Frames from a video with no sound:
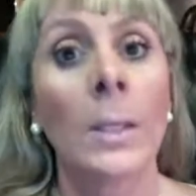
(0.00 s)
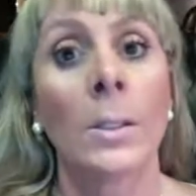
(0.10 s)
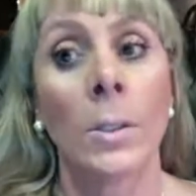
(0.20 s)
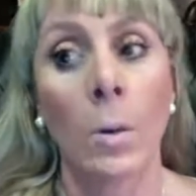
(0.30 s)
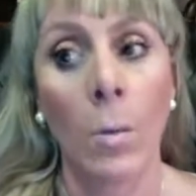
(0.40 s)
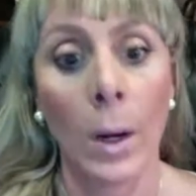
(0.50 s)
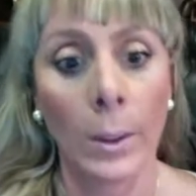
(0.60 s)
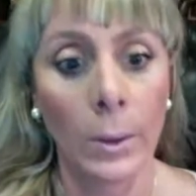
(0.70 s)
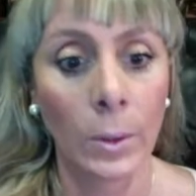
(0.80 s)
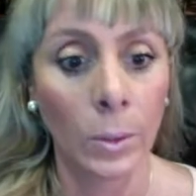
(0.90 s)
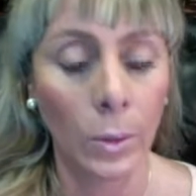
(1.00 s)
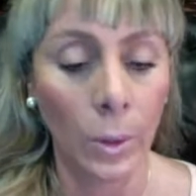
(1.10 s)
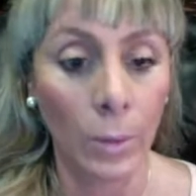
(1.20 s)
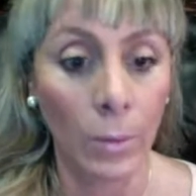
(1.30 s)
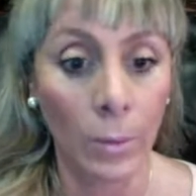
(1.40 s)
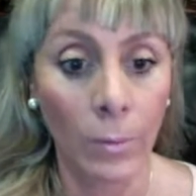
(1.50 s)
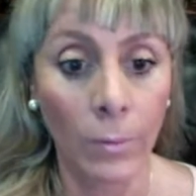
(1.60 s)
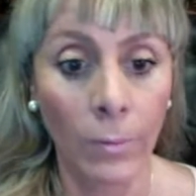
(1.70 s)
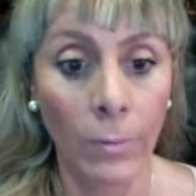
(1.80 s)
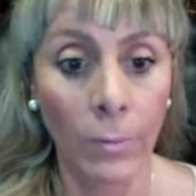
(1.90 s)
So 1, 2, 3, 4,
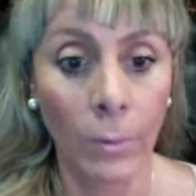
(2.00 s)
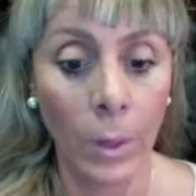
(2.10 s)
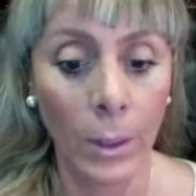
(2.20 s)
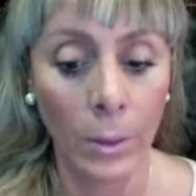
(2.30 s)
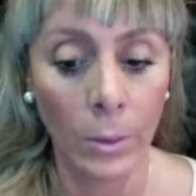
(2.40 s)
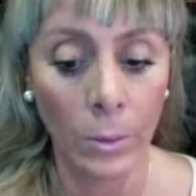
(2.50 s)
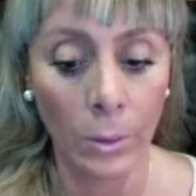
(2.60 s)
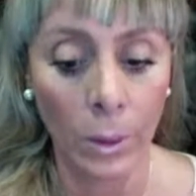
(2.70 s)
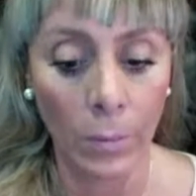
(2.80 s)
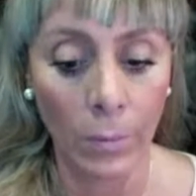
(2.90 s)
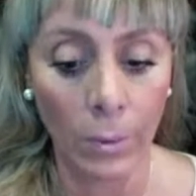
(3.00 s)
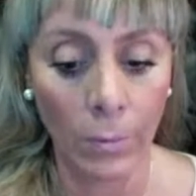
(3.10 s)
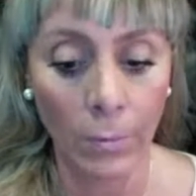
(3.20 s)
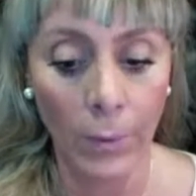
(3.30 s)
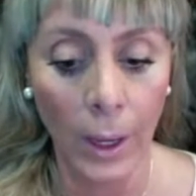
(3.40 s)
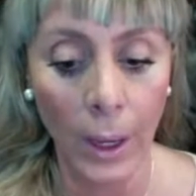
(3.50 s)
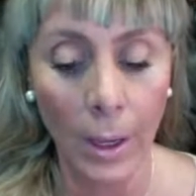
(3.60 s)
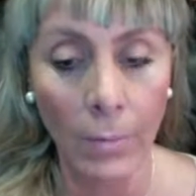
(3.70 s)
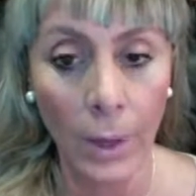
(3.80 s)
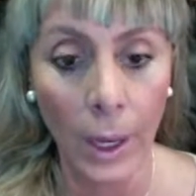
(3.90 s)
1, 2, 3, 4,
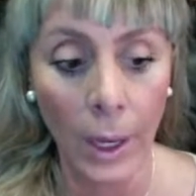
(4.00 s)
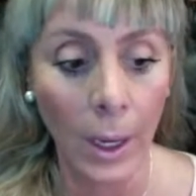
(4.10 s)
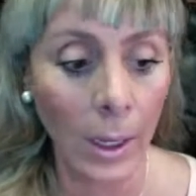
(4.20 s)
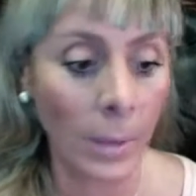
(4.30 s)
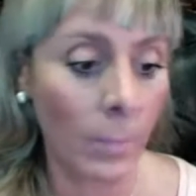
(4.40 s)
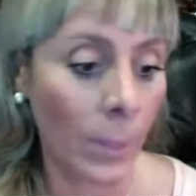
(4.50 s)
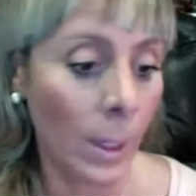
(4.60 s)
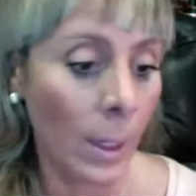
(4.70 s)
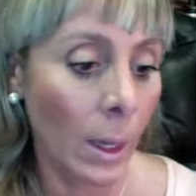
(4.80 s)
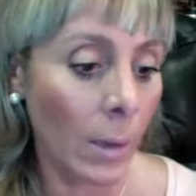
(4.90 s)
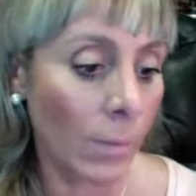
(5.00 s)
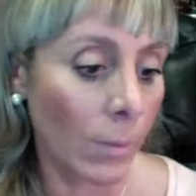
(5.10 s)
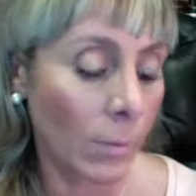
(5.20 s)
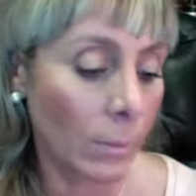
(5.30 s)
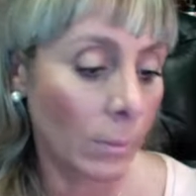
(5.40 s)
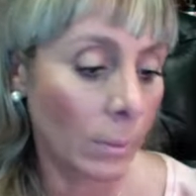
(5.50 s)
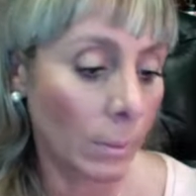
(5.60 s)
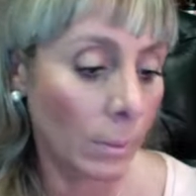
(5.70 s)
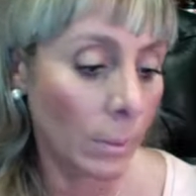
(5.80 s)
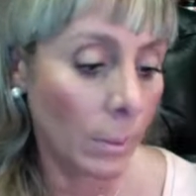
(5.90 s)
5. A for.
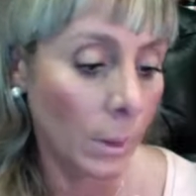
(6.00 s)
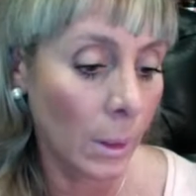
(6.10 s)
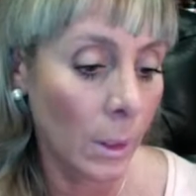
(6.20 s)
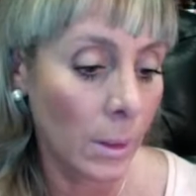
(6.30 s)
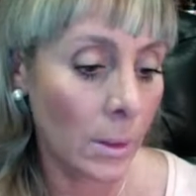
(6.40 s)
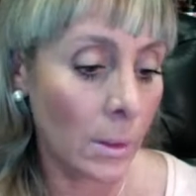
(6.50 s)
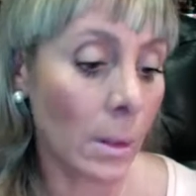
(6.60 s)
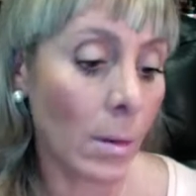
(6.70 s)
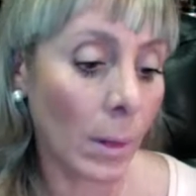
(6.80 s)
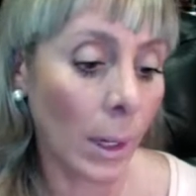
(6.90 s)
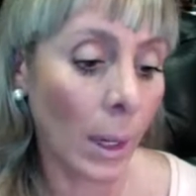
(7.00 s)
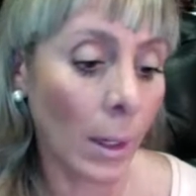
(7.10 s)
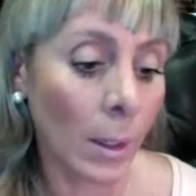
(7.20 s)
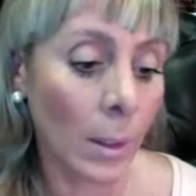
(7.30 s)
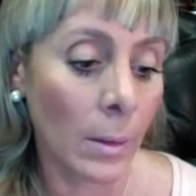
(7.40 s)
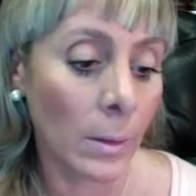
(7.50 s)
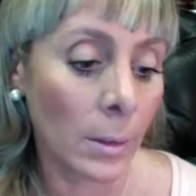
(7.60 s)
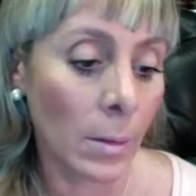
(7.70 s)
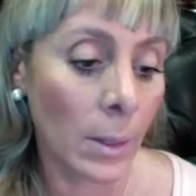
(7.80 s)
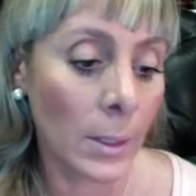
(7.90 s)
So okay.
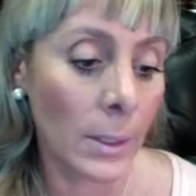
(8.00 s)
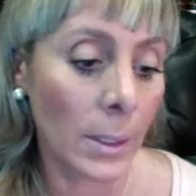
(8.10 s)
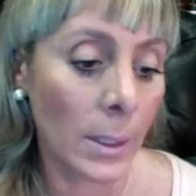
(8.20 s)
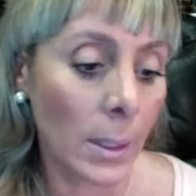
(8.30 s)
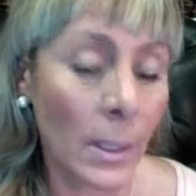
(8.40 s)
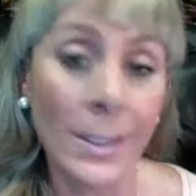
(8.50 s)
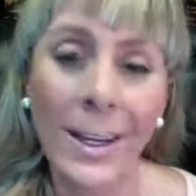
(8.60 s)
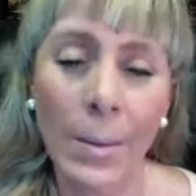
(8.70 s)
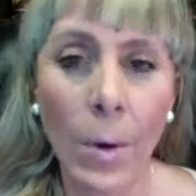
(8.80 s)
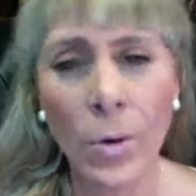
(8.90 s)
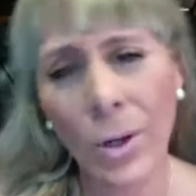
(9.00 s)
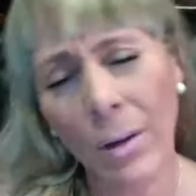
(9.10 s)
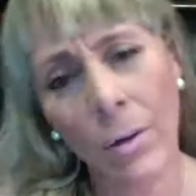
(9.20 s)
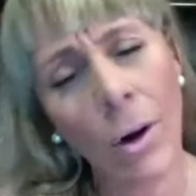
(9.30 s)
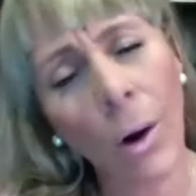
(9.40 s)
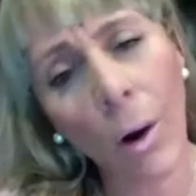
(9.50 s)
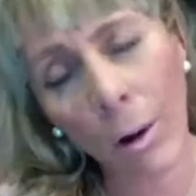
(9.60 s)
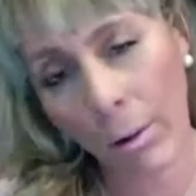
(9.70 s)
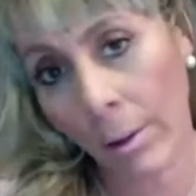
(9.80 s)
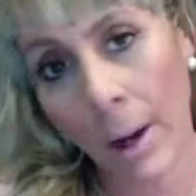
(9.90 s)
So let's see. It's an emotion of
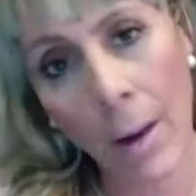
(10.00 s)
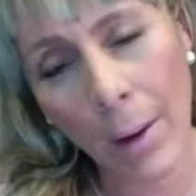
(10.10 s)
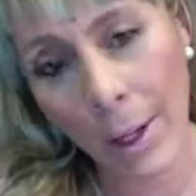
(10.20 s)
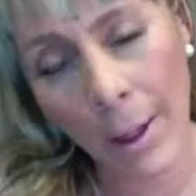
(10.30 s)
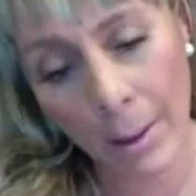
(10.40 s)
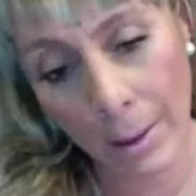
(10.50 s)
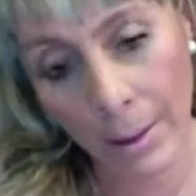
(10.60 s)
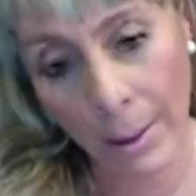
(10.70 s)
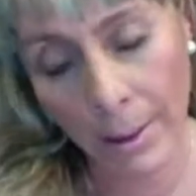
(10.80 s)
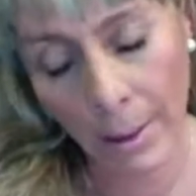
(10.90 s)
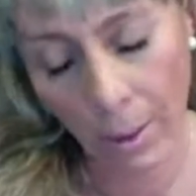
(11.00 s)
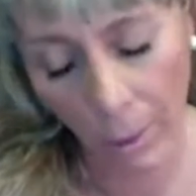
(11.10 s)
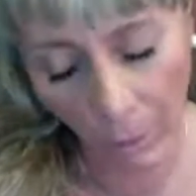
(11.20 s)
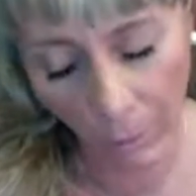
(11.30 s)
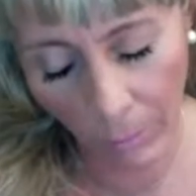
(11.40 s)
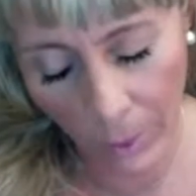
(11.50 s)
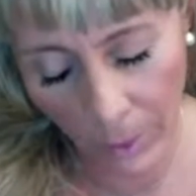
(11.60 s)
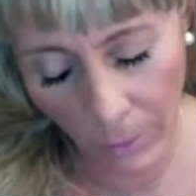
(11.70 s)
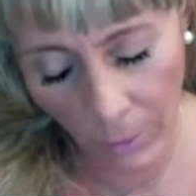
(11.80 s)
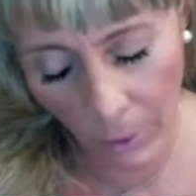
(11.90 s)
horror. Now I energy test horror. We
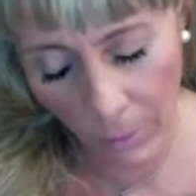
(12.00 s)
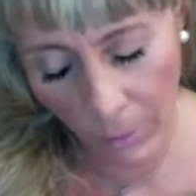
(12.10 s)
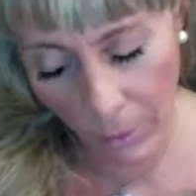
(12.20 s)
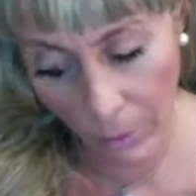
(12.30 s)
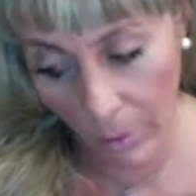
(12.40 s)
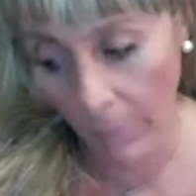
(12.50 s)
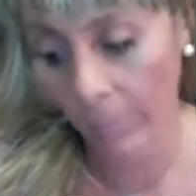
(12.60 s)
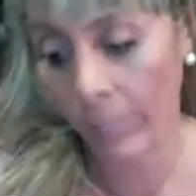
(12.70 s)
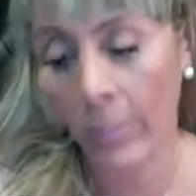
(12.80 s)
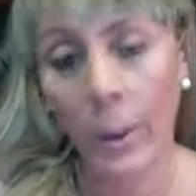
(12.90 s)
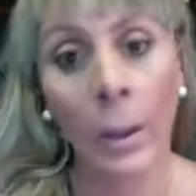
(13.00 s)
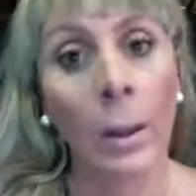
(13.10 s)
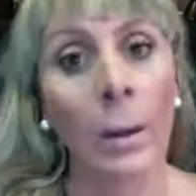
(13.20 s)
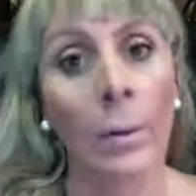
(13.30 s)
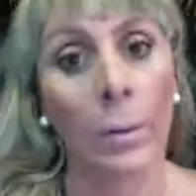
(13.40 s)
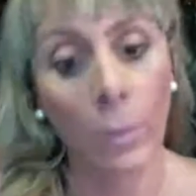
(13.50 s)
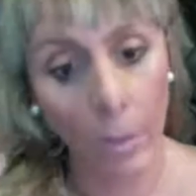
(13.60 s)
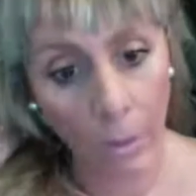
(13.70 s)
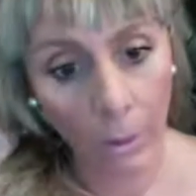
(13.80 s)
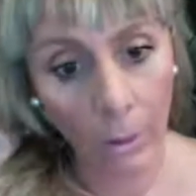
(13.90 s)
need to know more now.
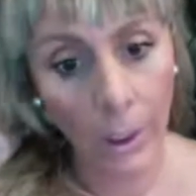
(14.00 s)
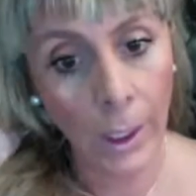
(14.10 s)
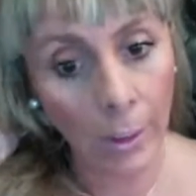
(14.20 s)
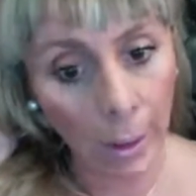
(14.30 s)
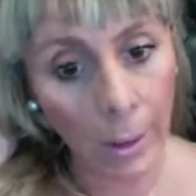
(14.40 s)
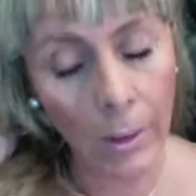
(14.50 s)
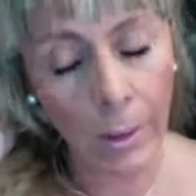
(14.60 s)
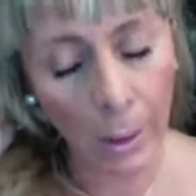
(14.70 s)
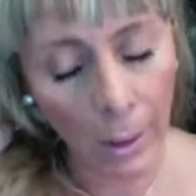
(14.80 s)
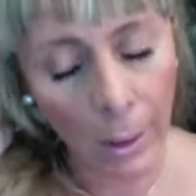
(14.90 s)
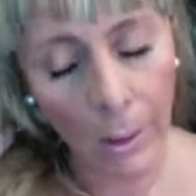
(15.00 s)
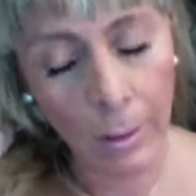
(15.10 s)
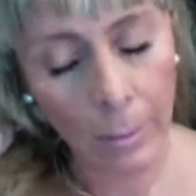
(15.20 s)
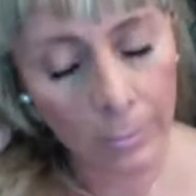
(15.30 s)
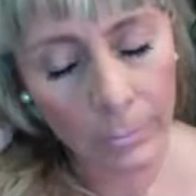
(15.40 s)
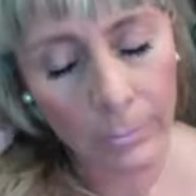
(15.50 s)
So clear, clear, clear.